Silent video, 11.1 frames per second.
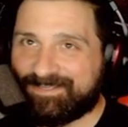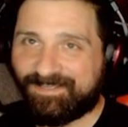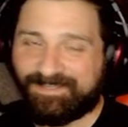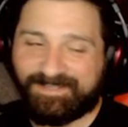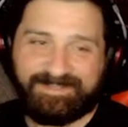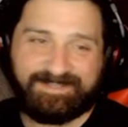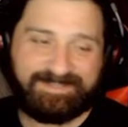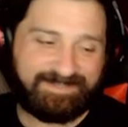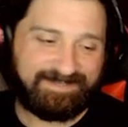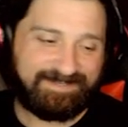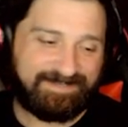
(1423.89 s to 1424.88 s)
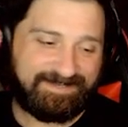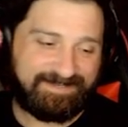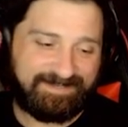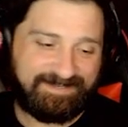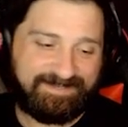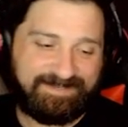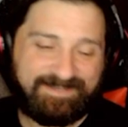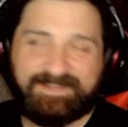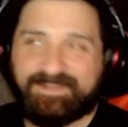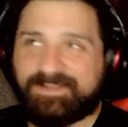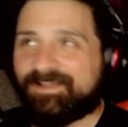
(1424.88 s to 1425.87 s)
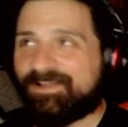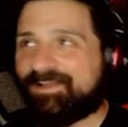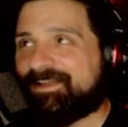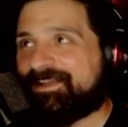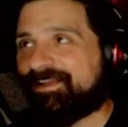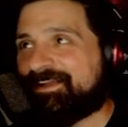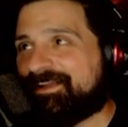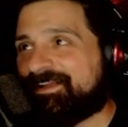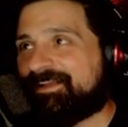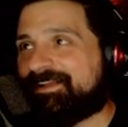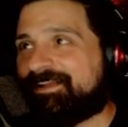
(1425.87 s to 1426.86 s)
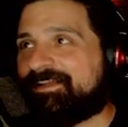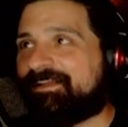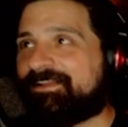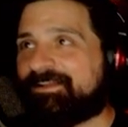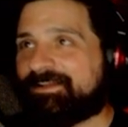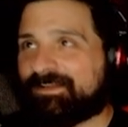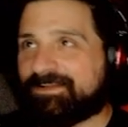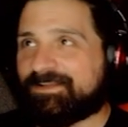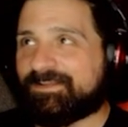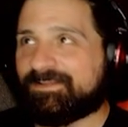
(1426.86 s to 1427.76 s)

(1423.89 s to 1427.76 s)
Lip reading: (silent)